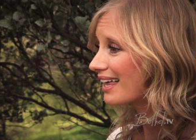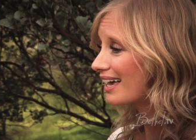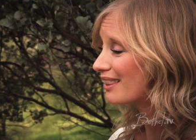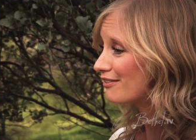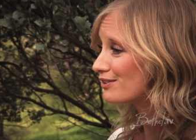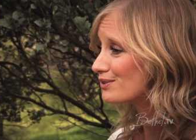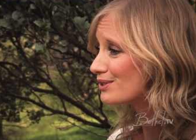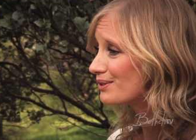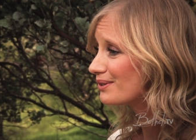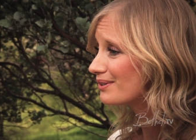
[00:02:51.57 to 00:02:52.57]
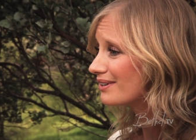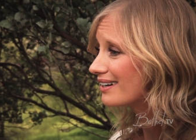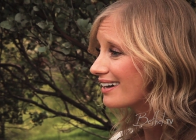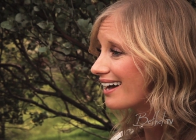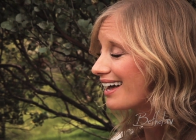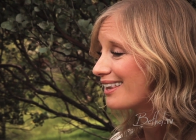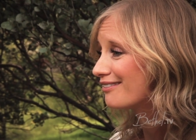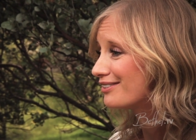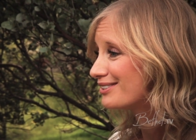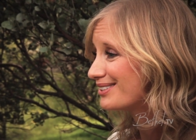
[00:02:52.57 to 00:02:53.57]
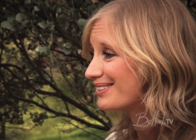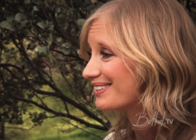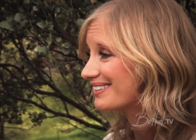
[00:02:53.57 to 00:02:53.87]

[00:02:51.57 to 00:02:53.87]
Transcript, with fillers: I love you too, I love you too.